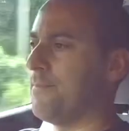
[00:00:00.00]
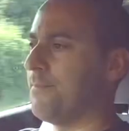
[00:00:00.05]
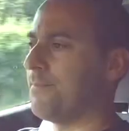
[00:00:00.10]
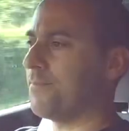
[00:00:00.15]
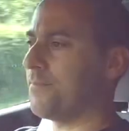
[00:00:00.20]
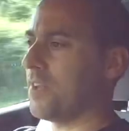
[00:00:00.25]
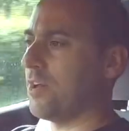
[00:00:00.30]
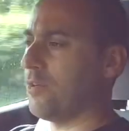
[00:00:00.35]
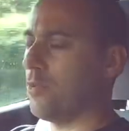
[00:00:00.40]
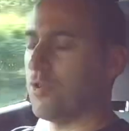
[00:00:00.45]

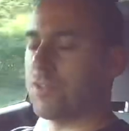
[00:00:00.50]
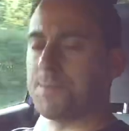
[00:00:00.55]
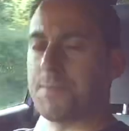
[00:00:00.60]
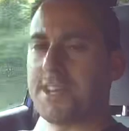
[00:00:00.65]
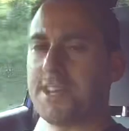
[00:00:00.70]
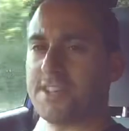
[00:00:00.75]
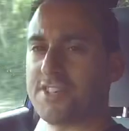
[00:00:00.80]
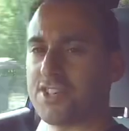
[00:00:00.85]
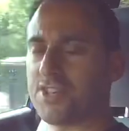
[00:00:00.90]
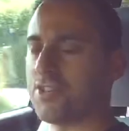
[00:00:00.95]
or
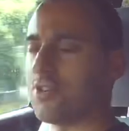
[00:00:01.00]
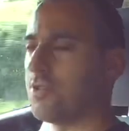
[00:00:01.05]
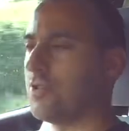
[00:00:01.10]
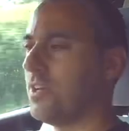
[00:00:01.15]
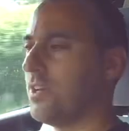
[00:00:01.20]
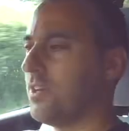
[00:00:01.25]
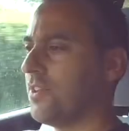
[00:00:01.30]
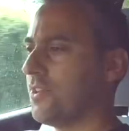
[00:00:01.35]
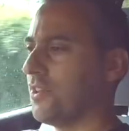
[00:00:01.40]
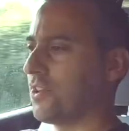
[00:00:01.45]
speak to
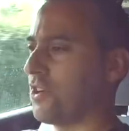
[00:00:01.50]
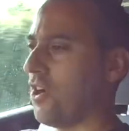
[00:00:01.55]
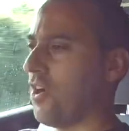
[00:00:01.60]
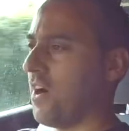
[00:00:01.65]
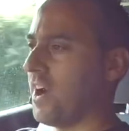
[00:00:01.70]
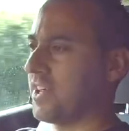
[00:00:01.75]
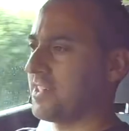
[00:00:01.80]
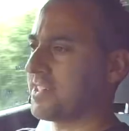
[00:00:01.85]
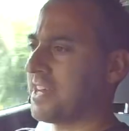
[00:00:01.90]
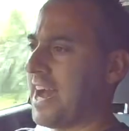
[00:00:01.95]
the
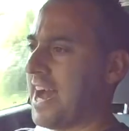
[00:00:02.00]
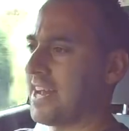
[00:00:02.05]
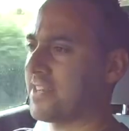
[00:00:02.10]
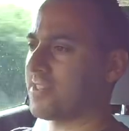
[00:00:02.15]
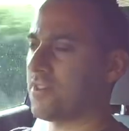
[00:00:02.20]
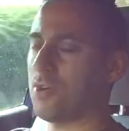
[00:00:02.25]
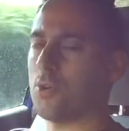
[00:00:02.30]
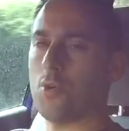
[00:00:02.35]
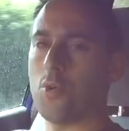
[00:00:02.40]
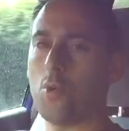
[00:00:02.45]
guys at
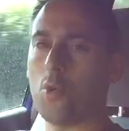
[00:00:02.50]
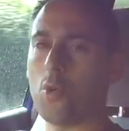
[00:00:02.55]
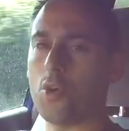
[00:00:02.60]
Hawk